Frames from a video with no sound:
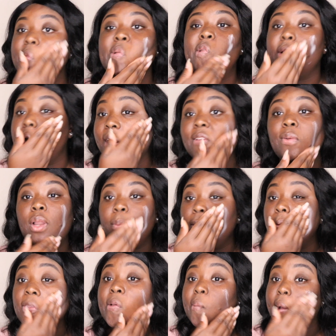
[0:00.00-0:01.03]
So that's what I'm
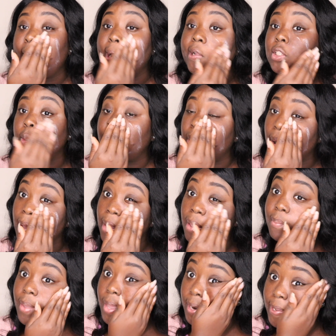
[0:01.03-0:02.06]
using right now to
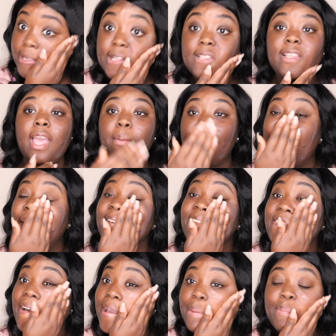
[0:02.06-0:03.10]
prime. It is a
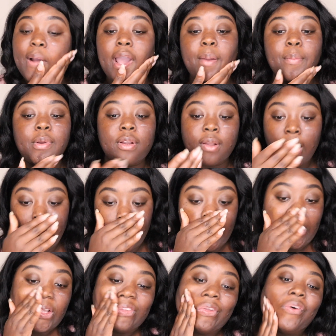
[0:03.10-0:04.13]
mattifying primer,
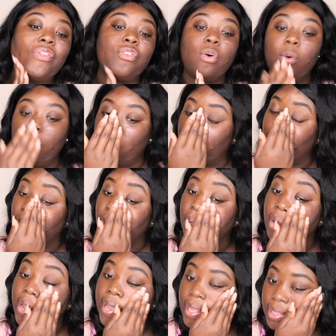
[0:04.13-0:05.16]
so it's only
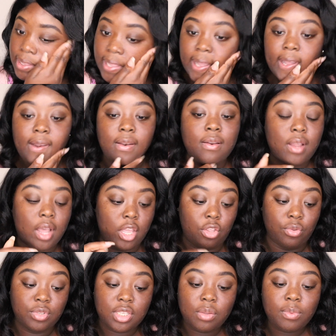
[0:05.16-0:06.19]
right that I
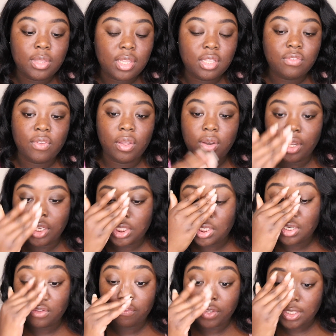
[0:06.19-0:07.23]
use it with this
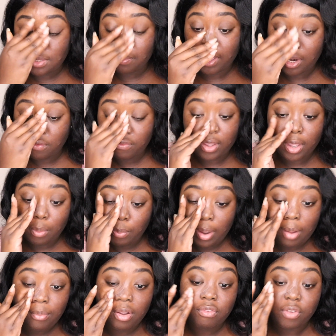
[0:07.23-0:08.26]
foundation. If it's a mattifying
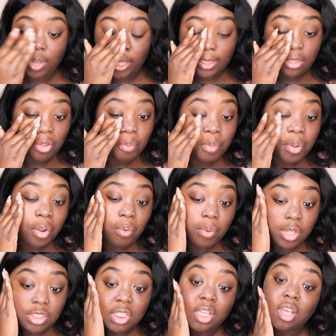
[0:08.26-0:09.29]
primer, I feel like they'll pair
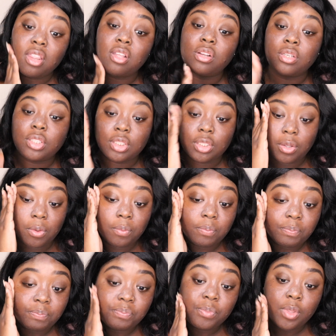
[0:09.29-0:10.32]
well together, so
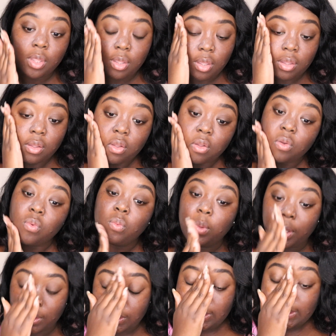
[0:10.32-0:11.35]
we'll